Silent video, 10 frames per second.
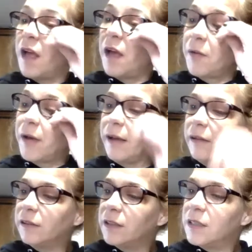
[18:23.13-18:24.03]
okay.
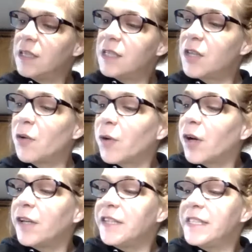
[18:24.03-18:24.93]
So we're
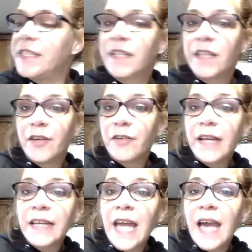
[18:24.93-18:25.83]
going to declutter
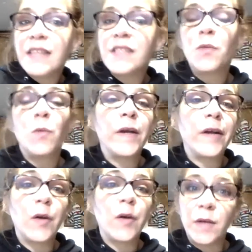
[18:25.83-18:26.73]
knickknacks.
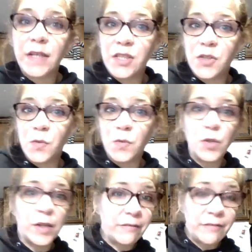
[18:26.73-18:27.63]
We're going to
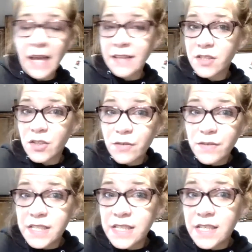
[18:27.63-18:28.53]
look at flat
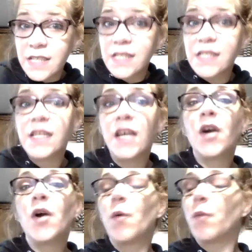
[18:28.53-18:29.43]
surfaces.
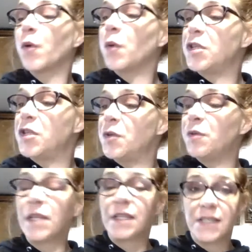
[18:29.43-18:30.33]
We're going to do
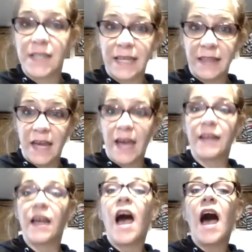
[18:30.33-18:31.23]
things like
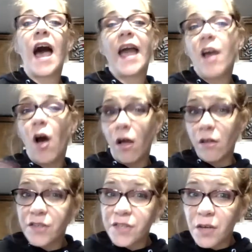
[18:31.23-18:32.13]
that. I
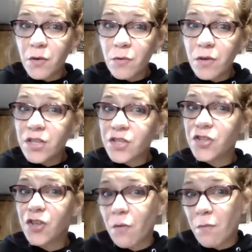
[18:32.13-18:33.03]
also
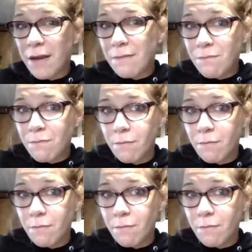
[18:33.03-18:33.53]
start my